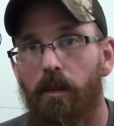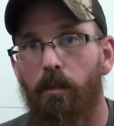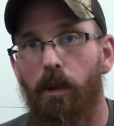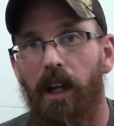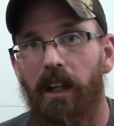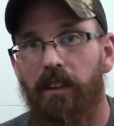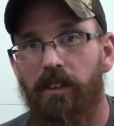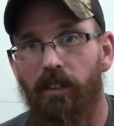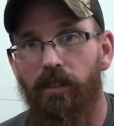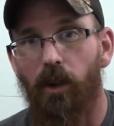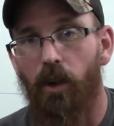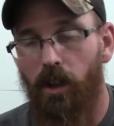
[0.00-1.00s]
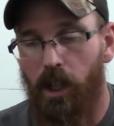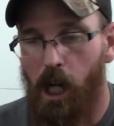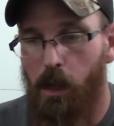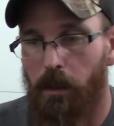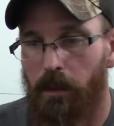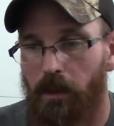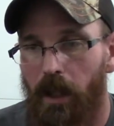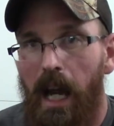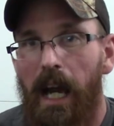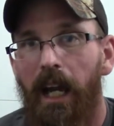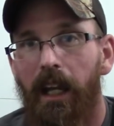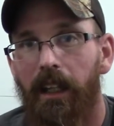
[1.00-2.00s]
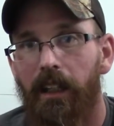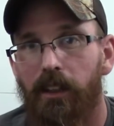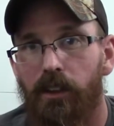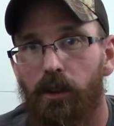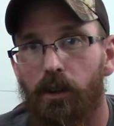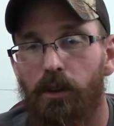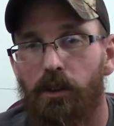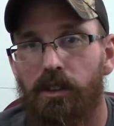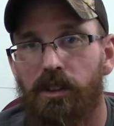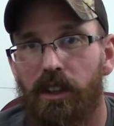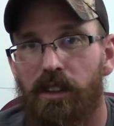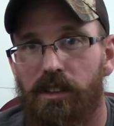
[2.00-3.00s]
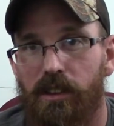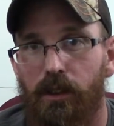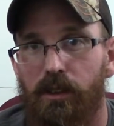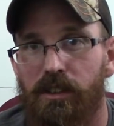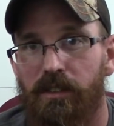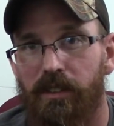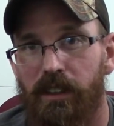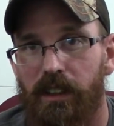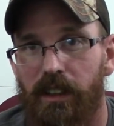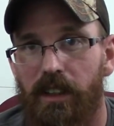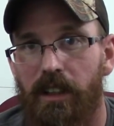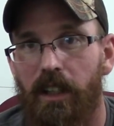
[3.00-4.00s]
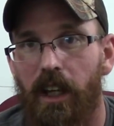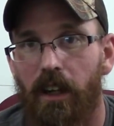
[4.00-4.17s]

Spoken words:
Braid to fluorocarbon, I use exclusively the